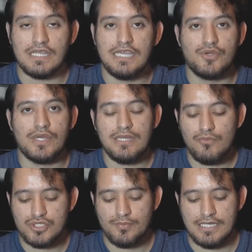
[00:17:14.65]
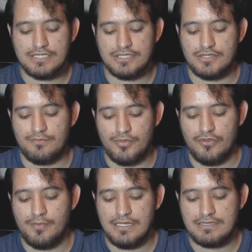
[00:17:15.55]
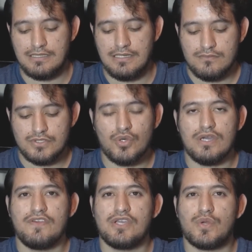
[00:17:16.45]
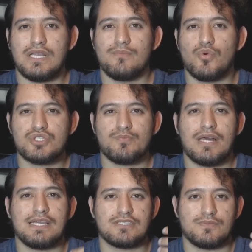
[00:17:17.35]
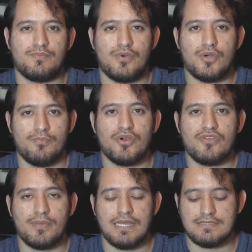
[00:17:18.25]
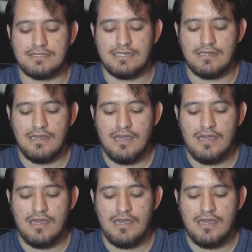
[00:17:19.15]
He greatly multiplies her birth pains. So if he greatly multiplies her birth pains, then